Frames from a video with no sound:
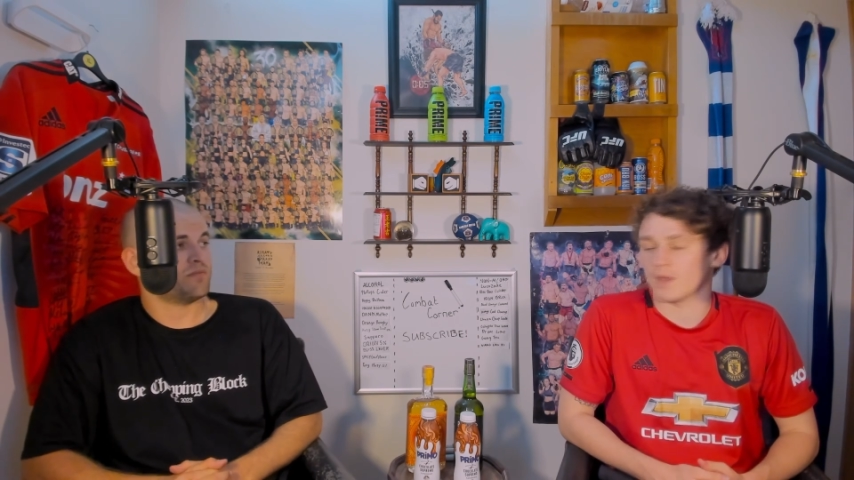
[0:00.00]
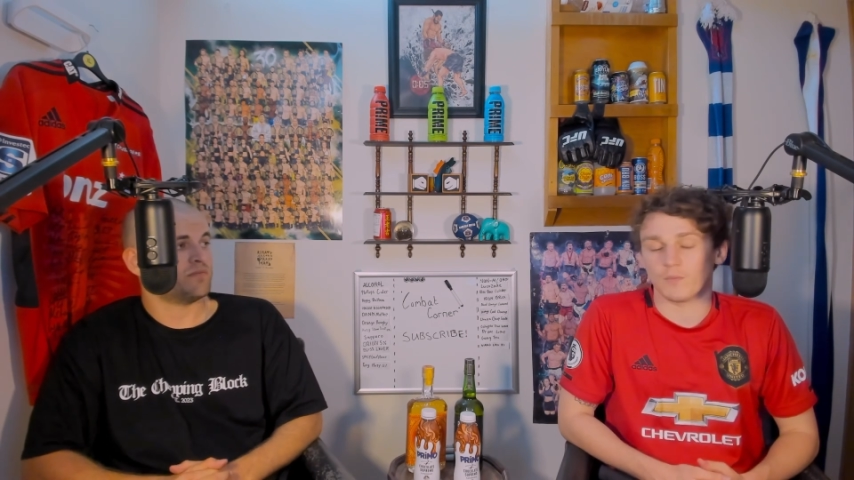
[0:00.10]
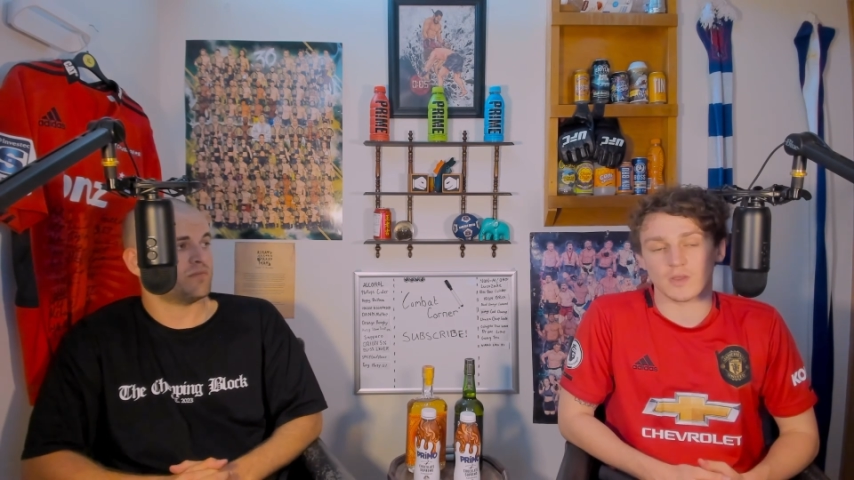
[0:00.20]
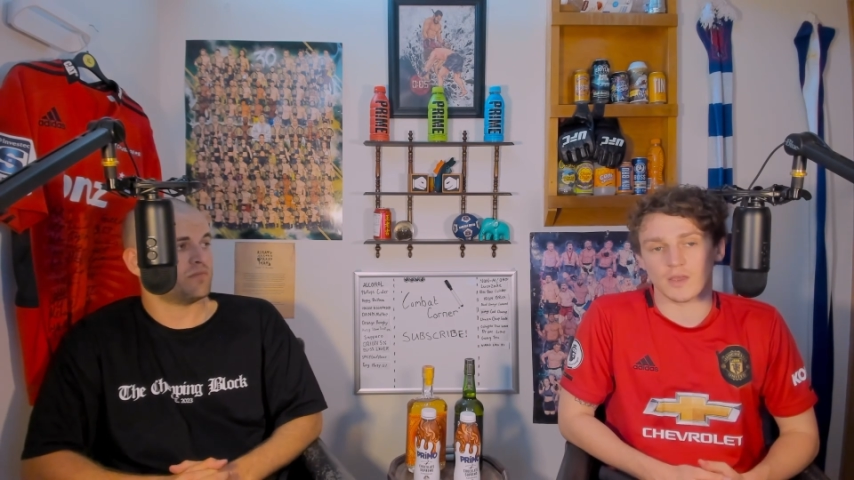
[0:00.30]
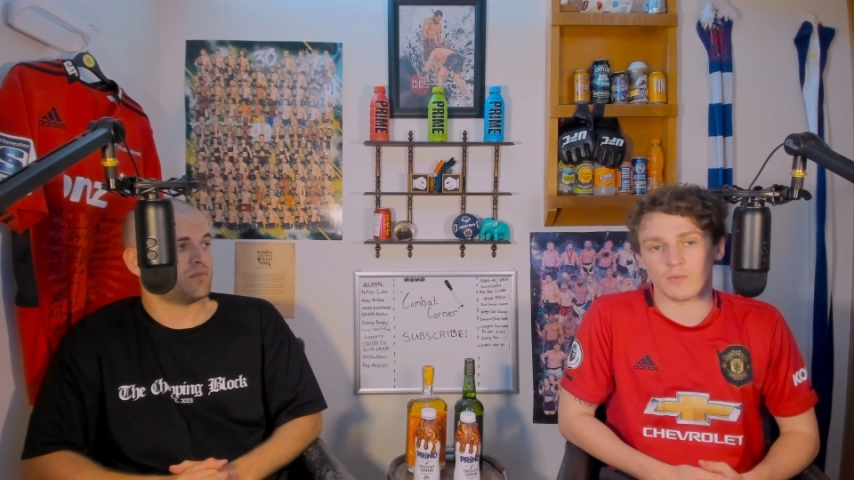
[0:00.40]
And
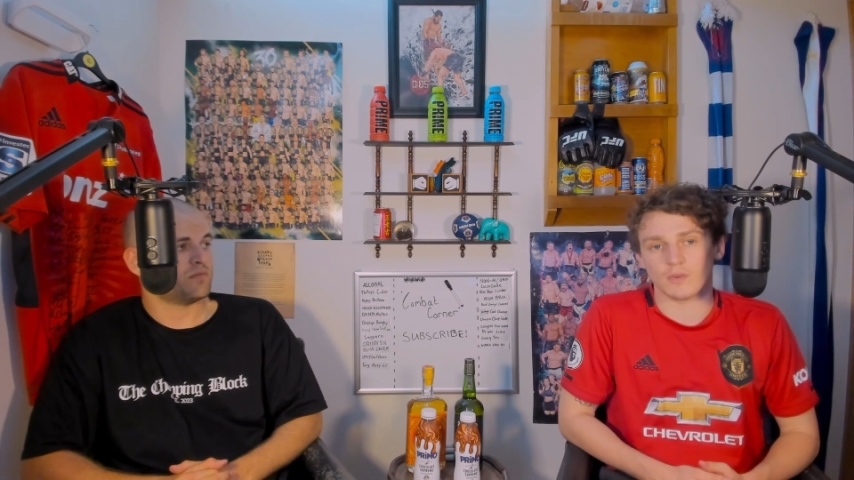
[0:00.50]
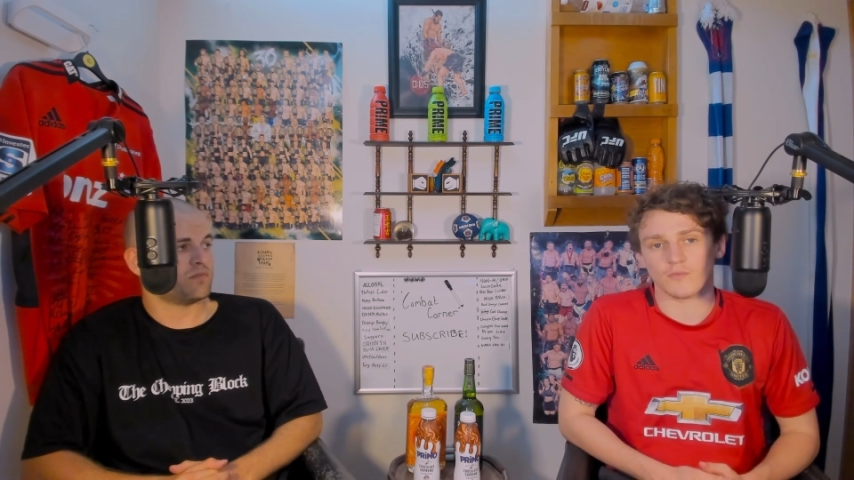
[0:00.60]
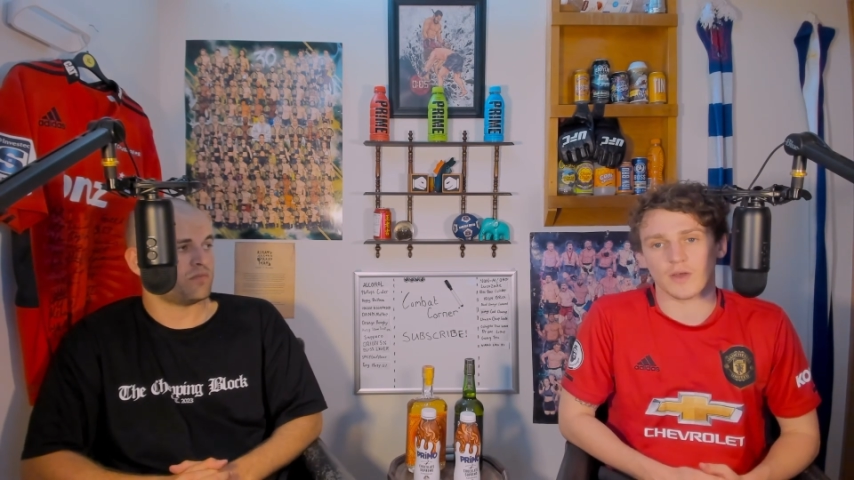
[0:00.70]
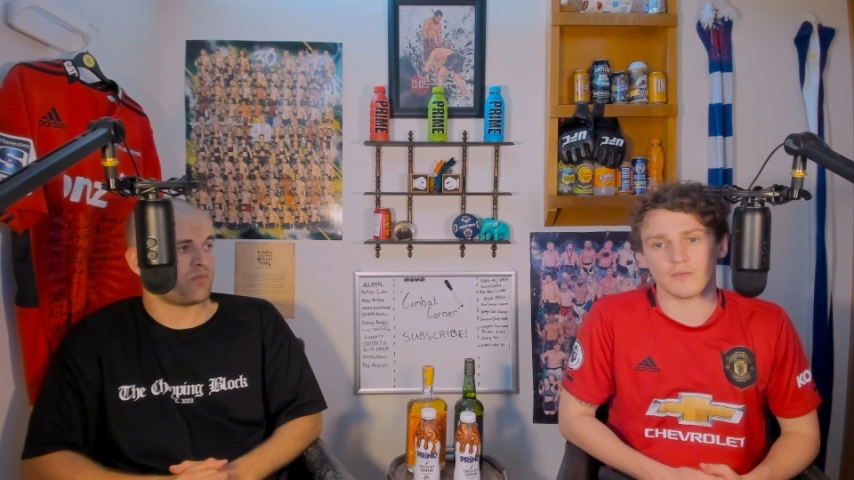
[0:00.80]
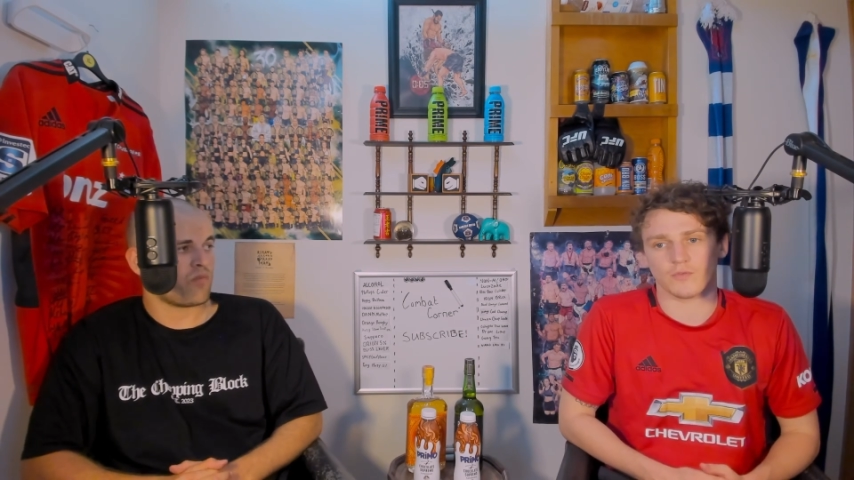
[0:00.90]
when you're
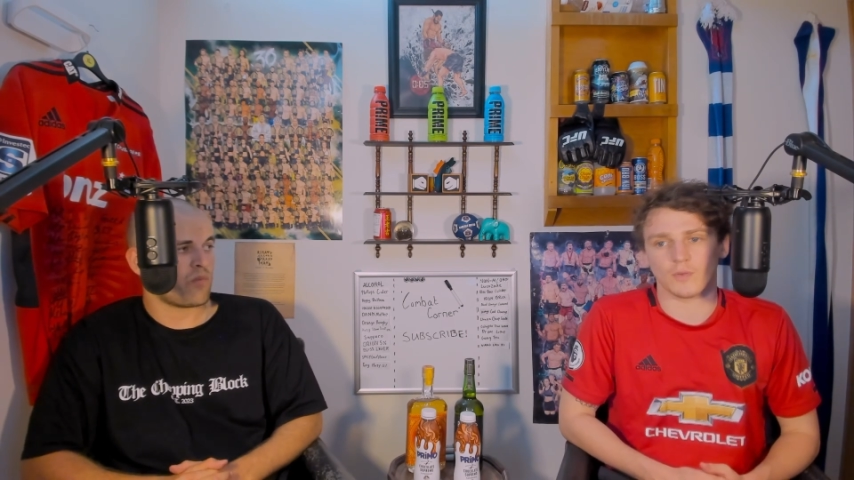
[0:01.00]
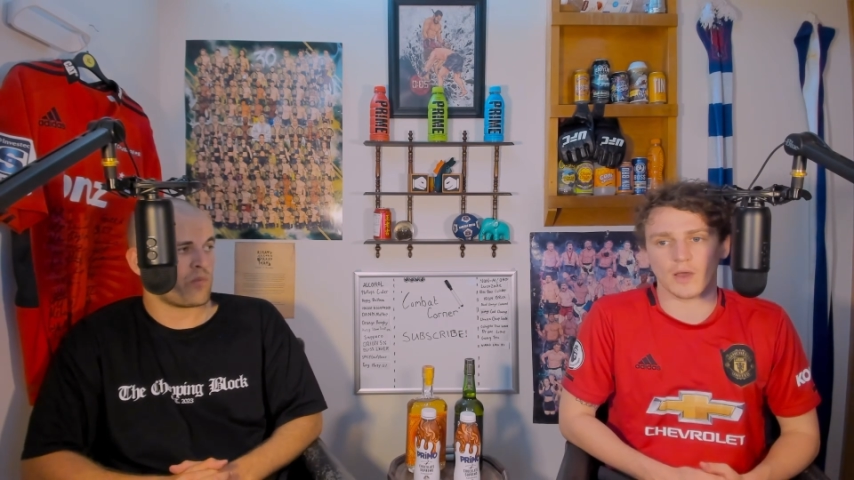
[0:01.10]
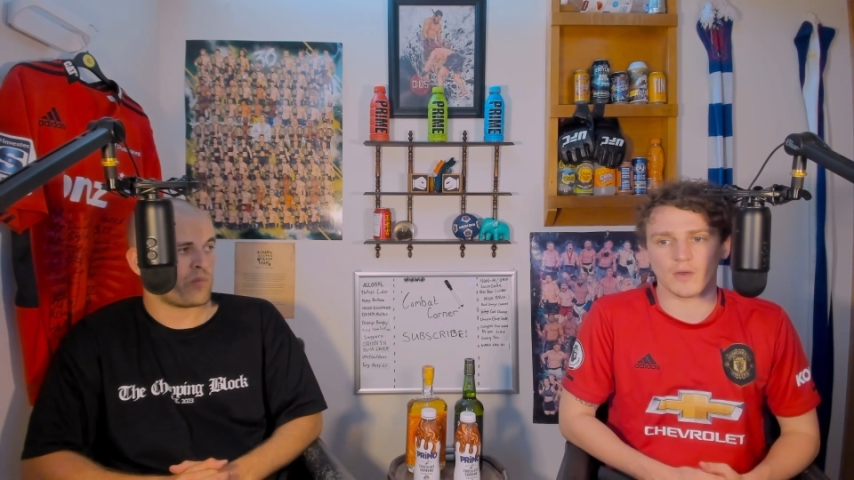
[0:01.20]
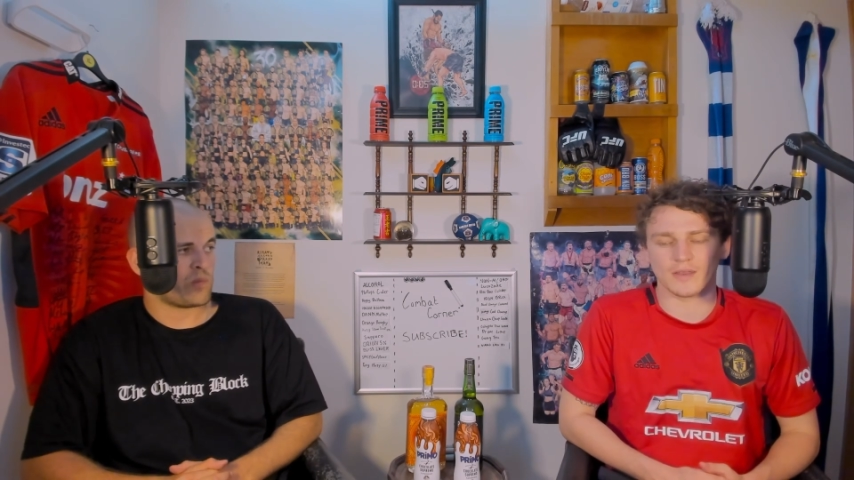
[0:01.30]
fighting for a belt